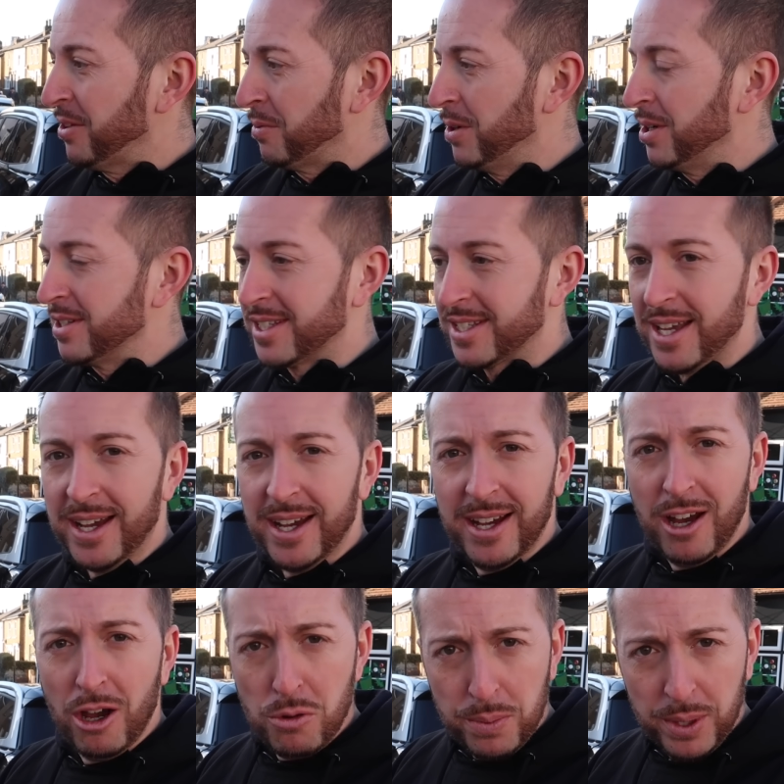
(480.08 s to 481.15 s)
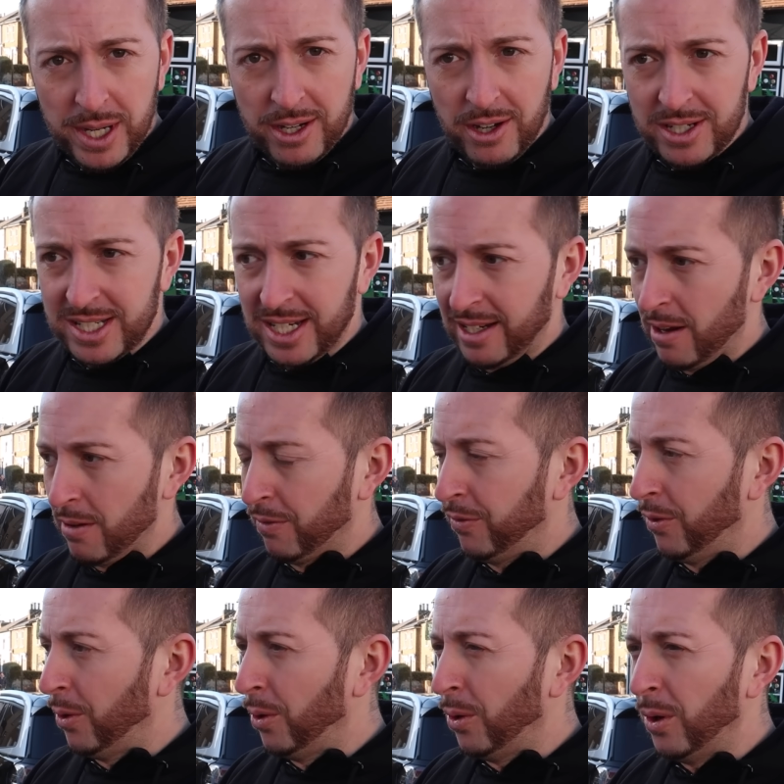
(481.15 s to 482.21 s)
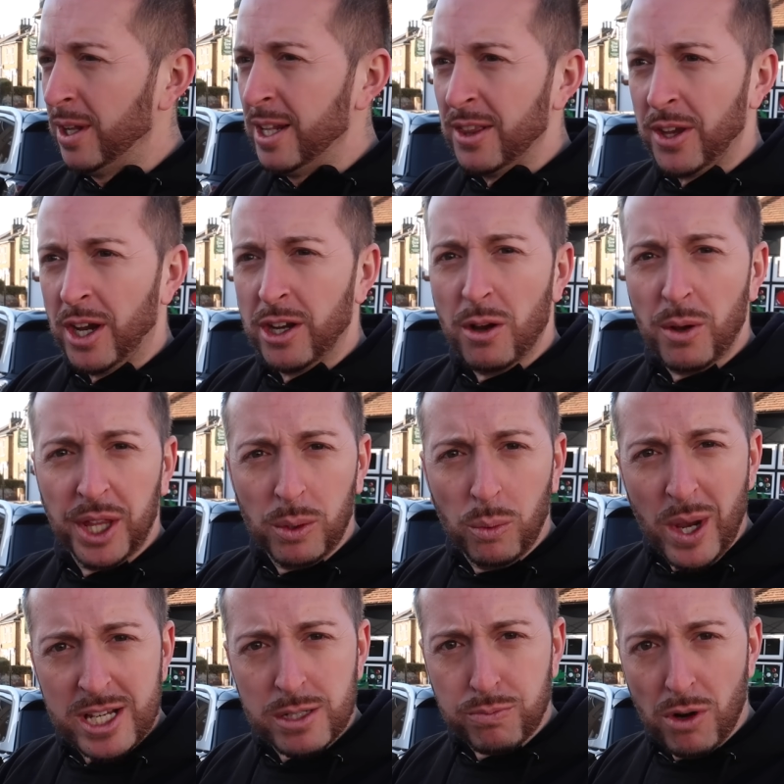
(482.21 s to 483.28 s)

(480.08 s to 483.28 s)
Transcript: was open in 1904. I think West